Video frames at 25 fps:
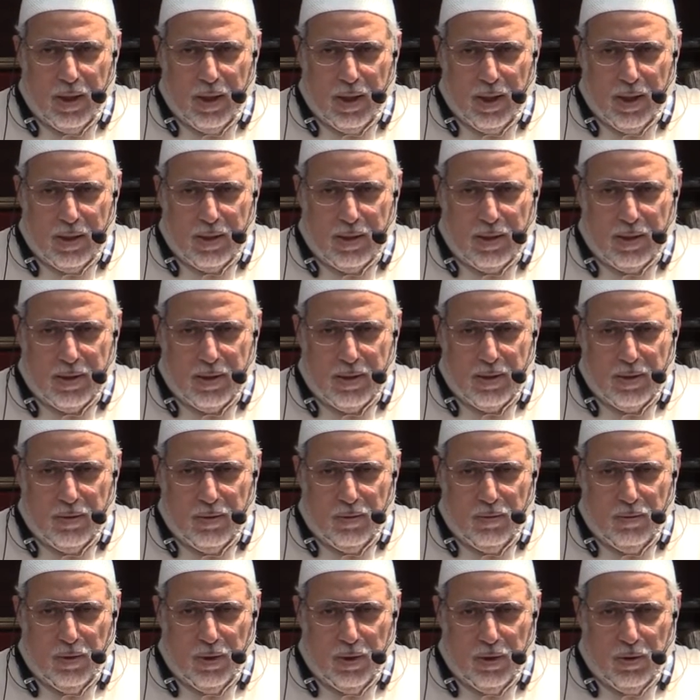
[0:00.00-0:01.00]
As
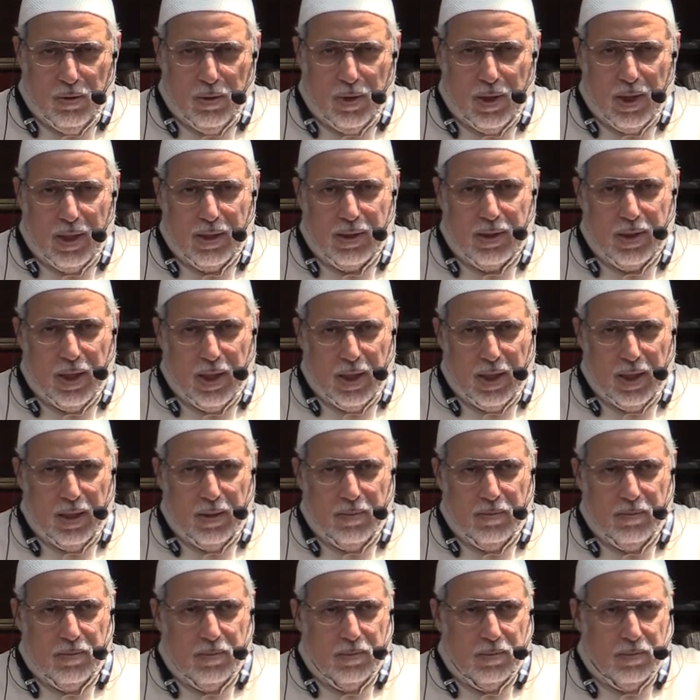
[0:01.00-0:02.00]
we look at
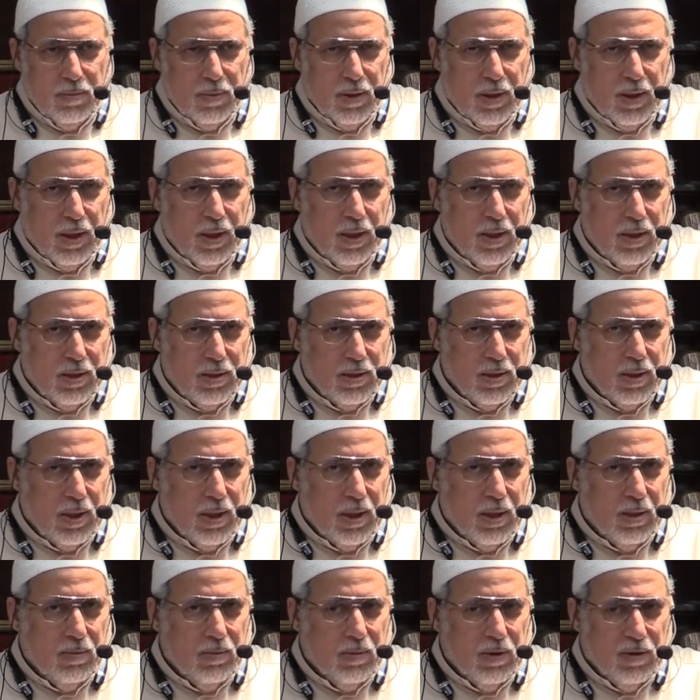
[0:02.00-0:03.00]
Adam alayhi
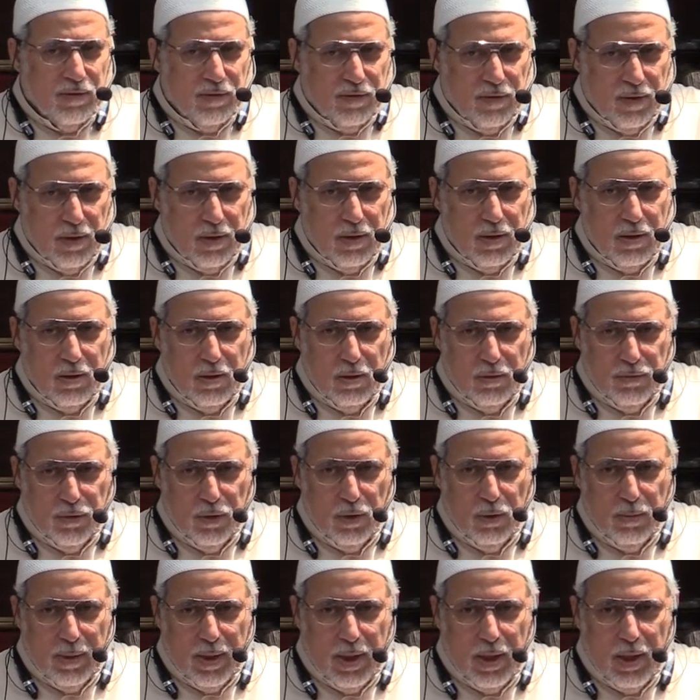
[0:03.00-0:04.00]
salam, the father of
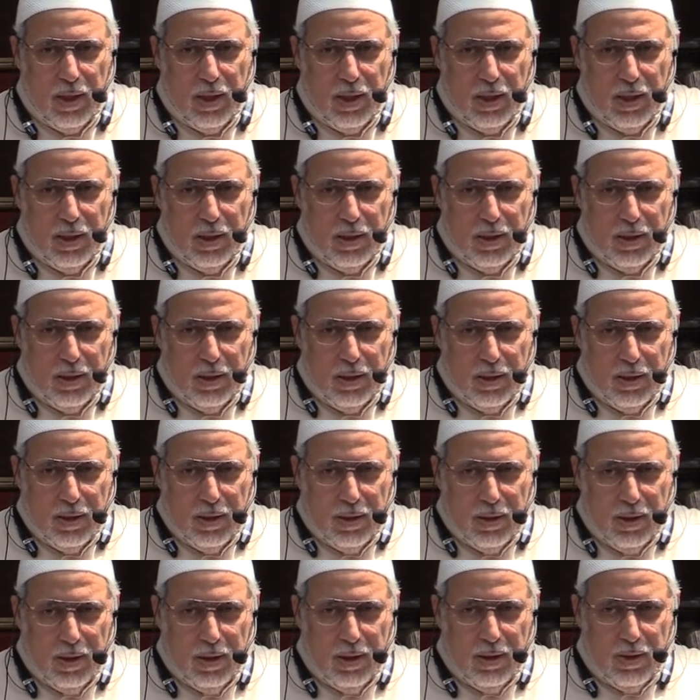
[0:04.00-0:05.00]
humanity,
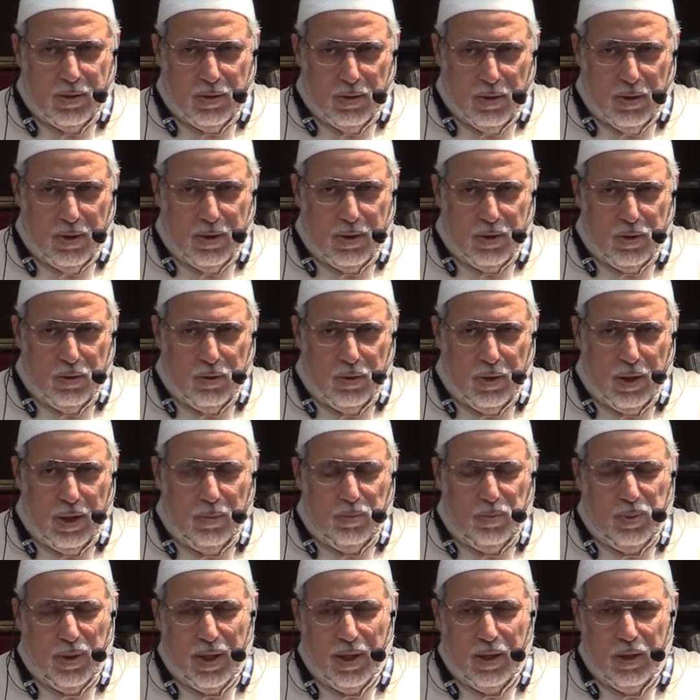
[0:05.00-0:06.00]
he is also a
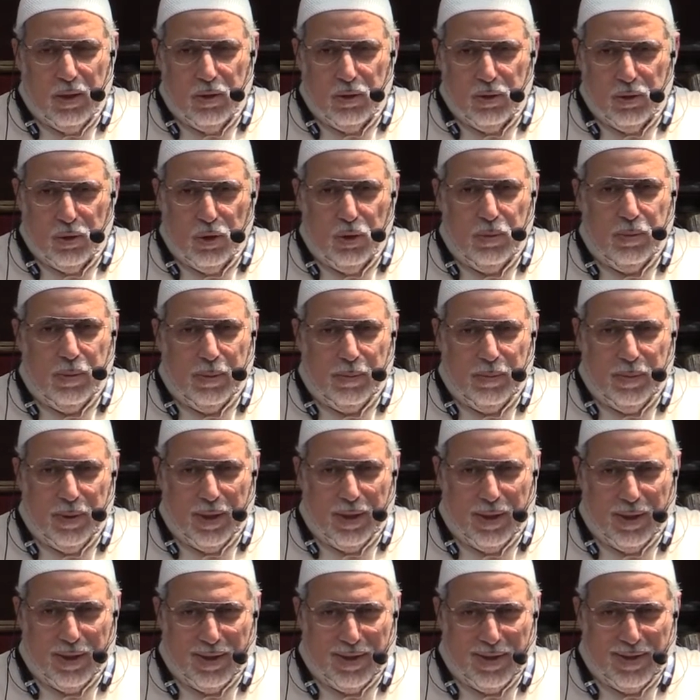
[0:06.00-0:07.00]
pilot human
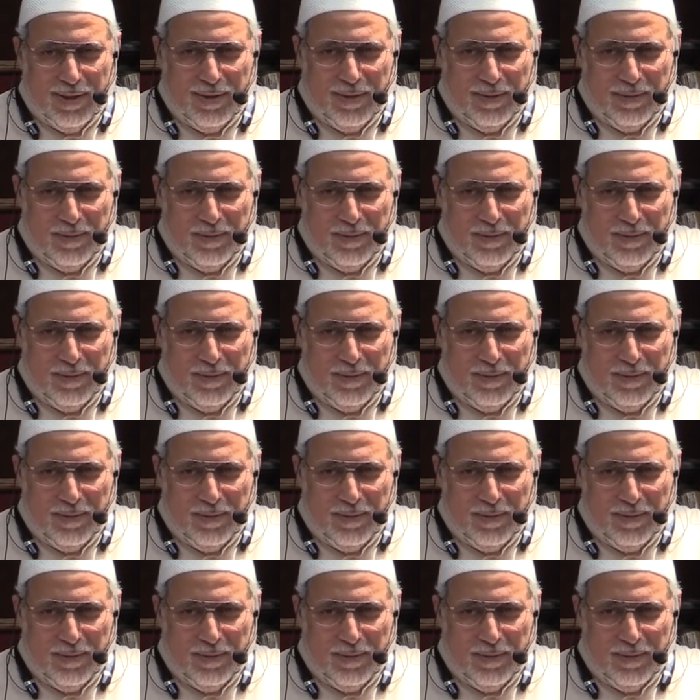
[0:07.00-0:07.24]
being.